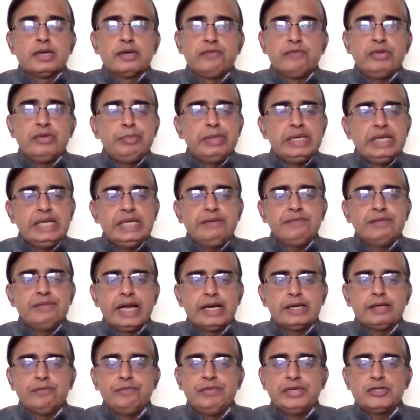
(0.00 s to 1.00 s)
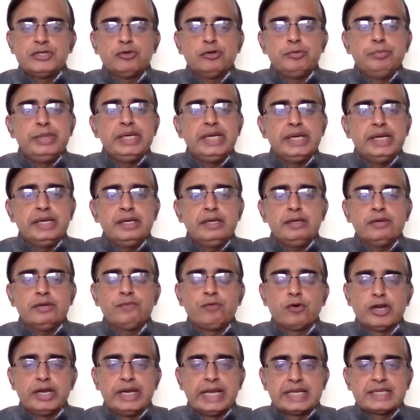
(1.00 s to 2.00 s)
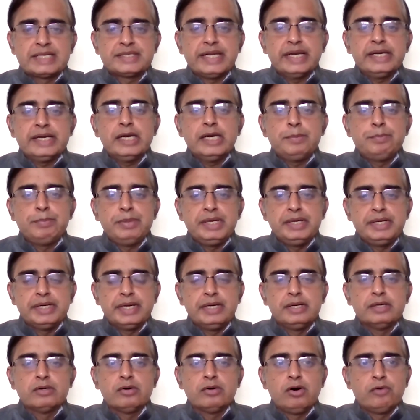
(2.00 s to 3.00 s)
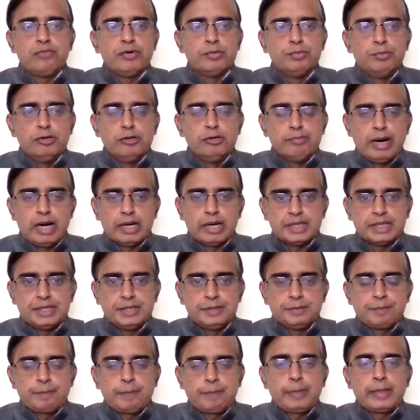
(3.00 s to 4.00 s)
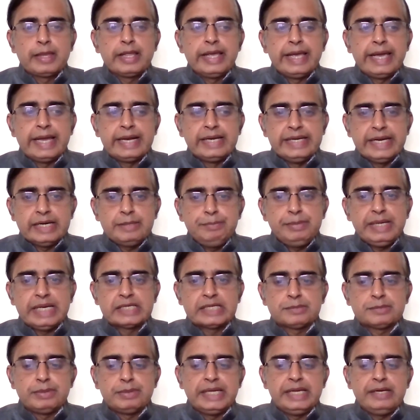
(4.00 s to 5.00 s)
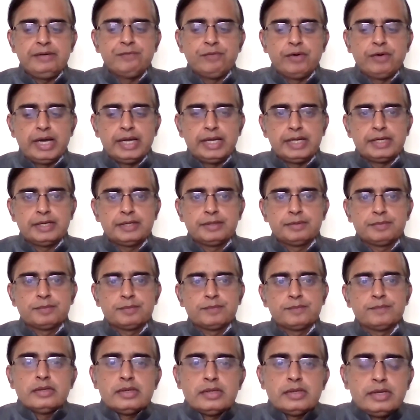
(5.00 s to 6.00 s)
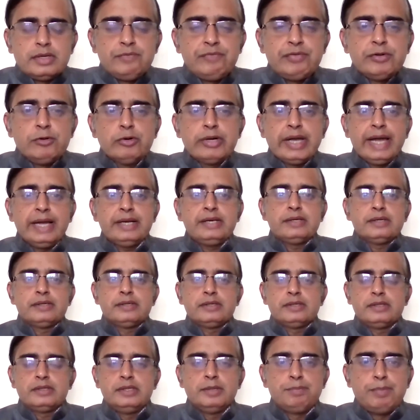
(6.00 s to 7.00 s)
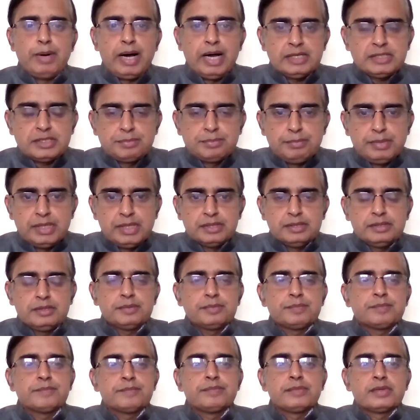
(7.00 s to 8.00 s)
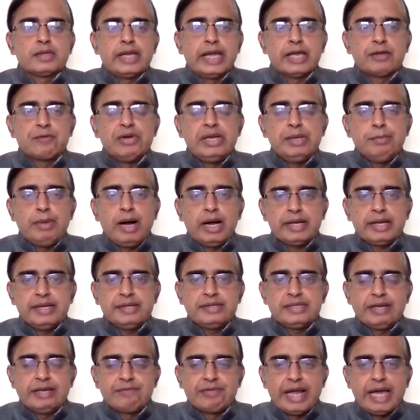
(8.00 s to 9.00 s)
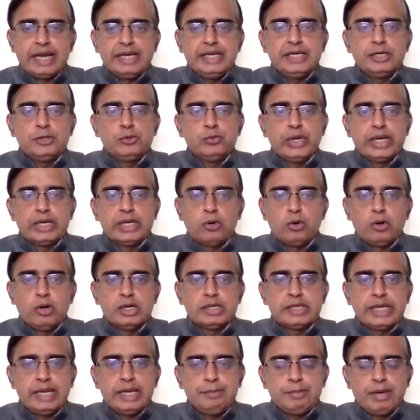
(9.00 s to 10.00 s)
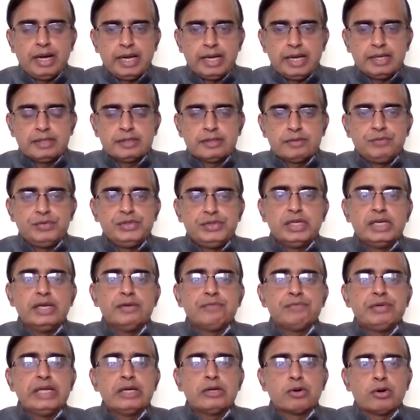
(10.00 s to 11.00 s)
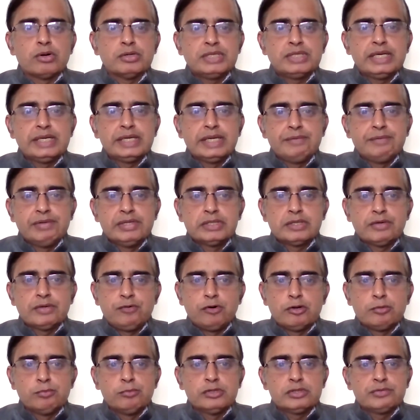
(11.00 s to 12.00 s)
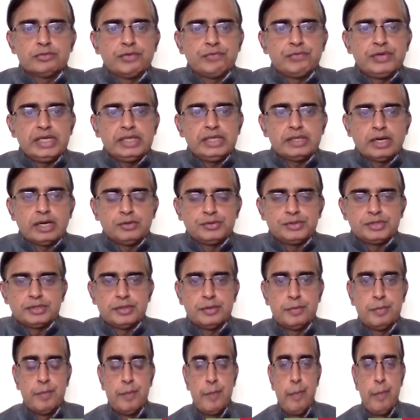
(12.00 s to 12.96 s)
We believe that we should be in for an extended period of a bull market, and let me explain why. If you look at the past month, equity markets have rallied to an all time high with the Nifty crossing levels of almost 15,000